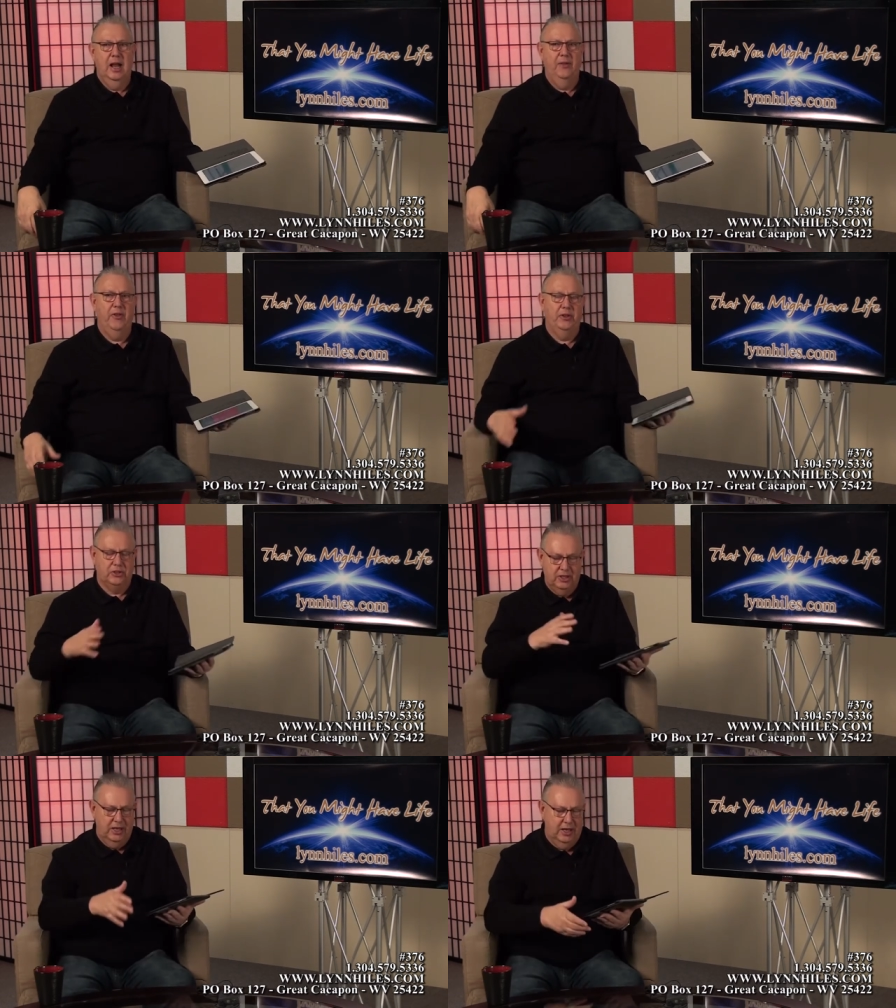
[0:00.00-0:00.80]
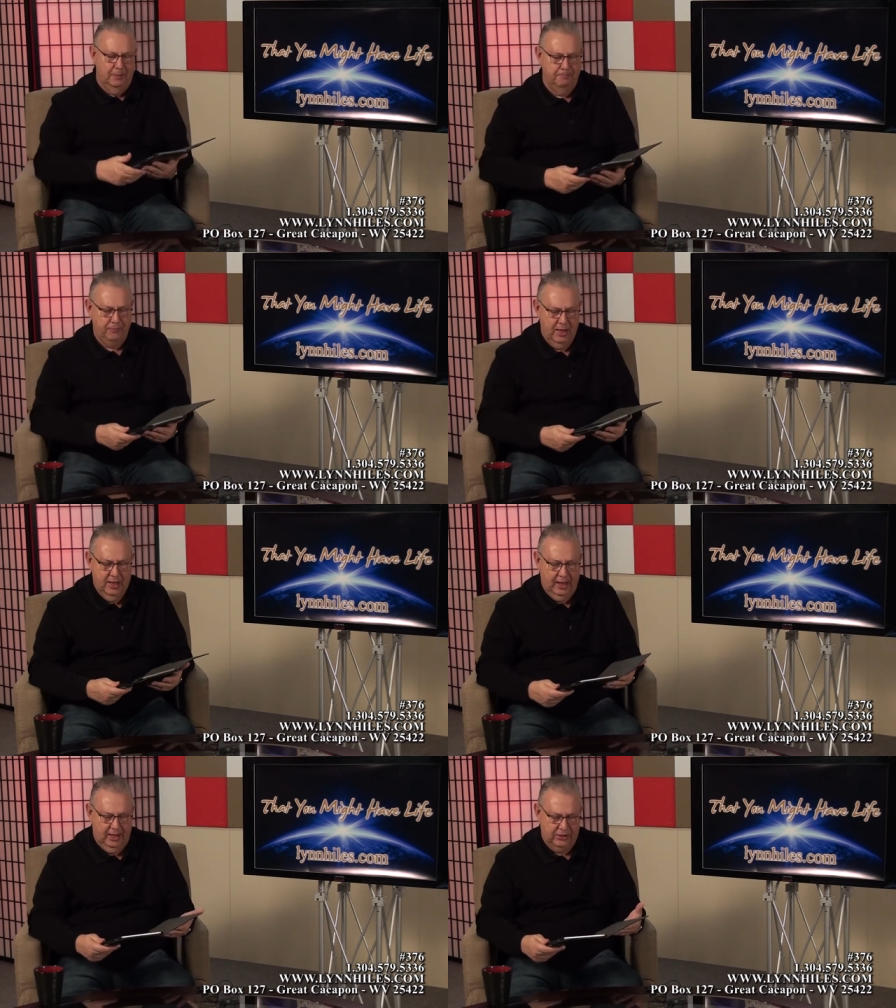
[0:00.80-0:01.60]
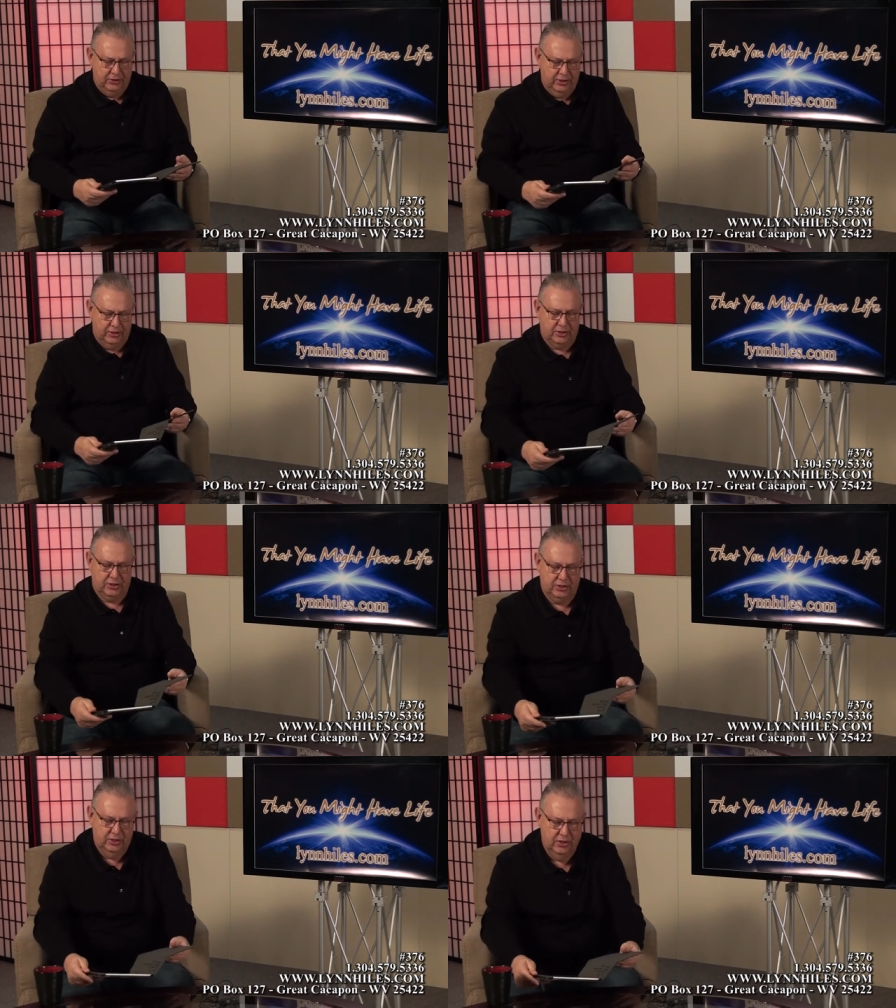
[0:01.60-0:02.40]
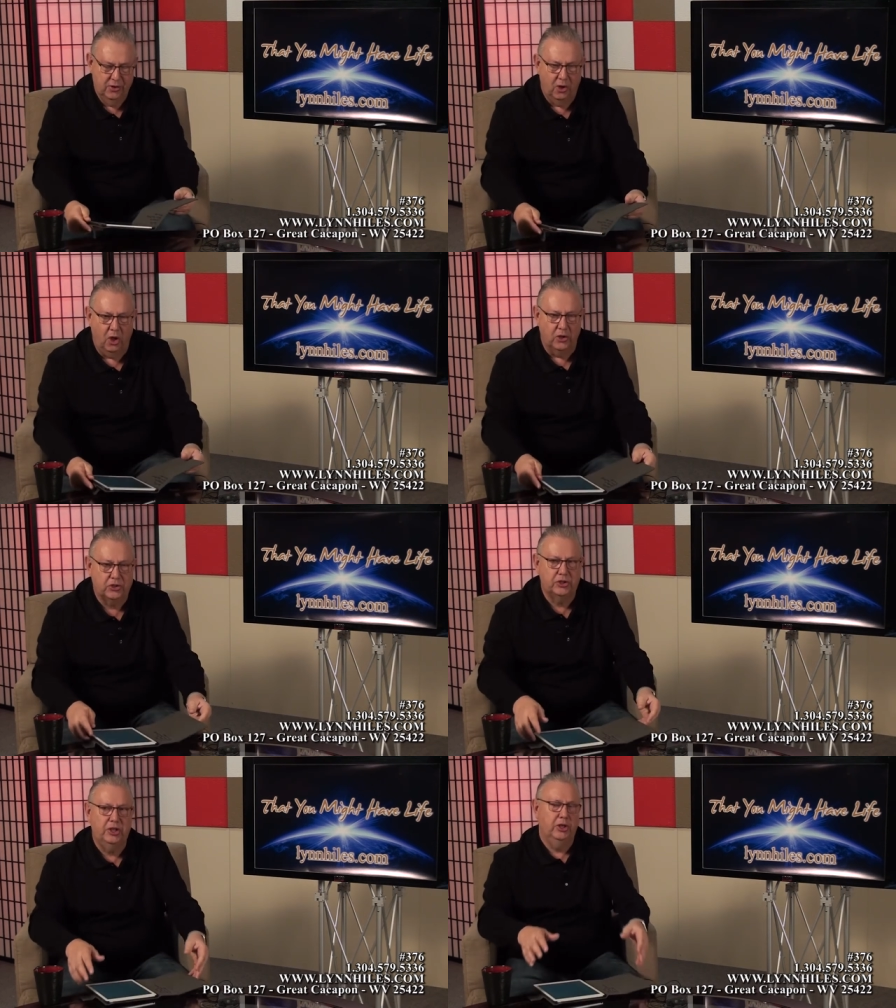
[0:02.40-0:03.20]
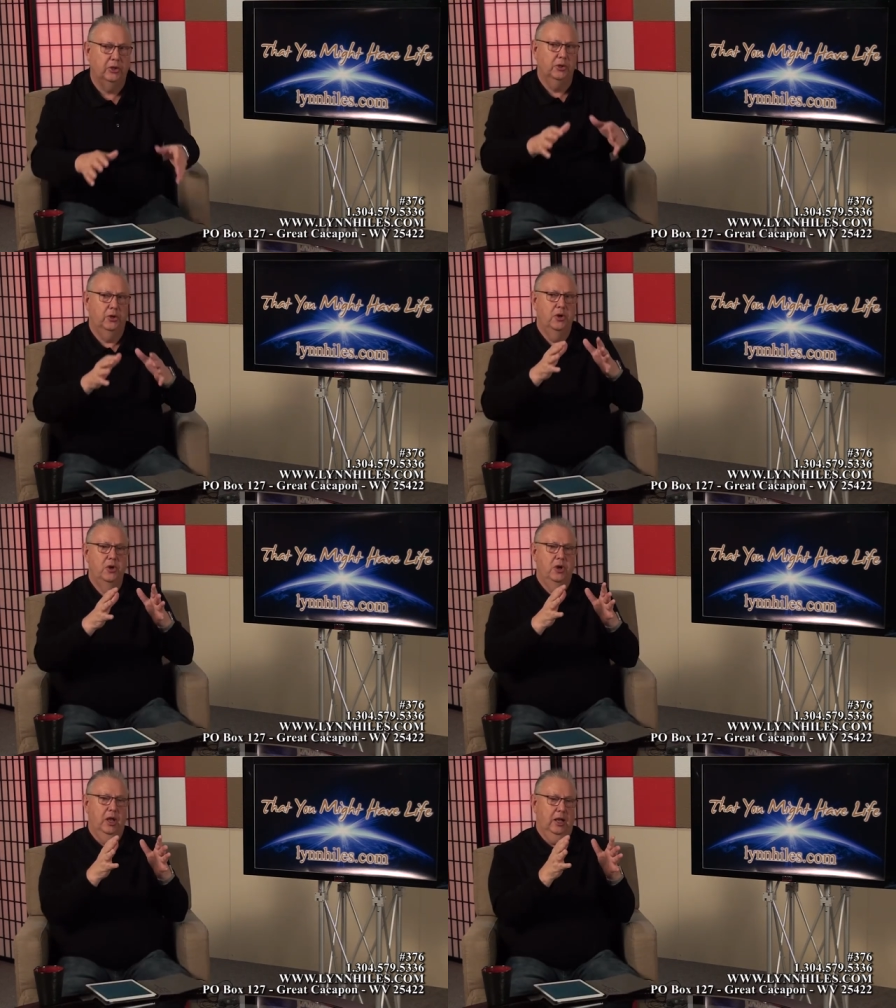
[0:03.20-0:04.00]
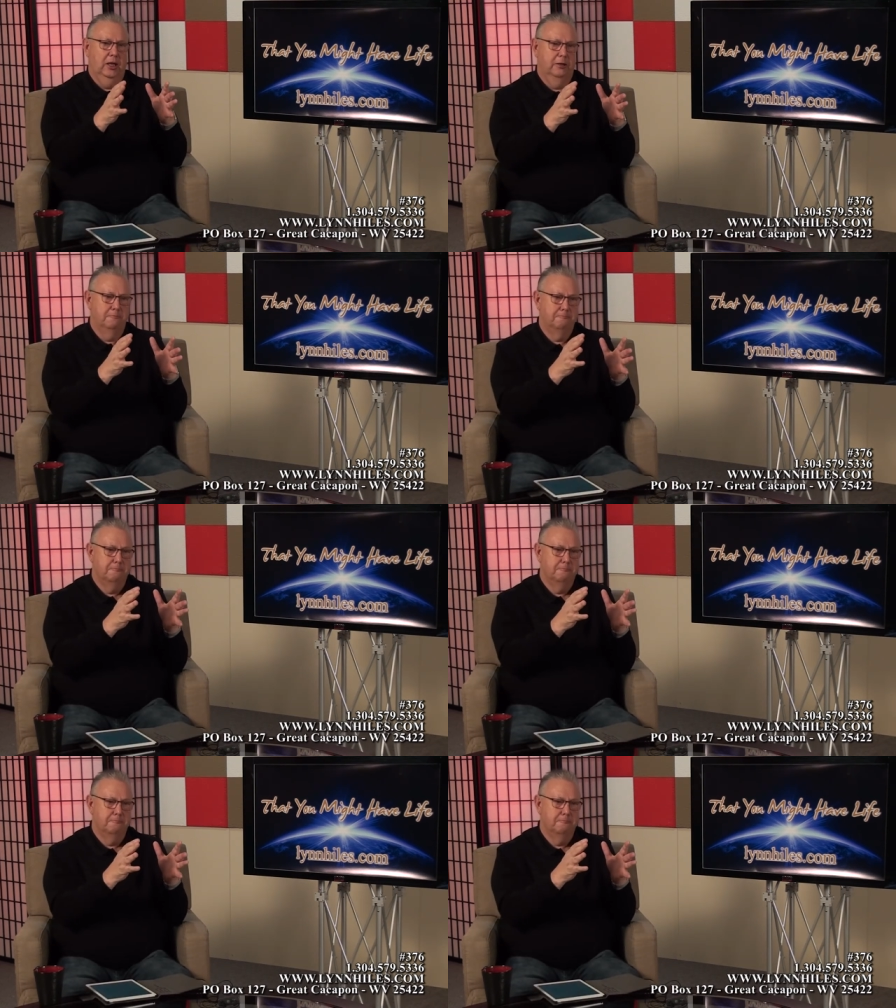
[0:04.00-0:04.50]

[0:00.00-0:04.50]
and they see him as this austere uh,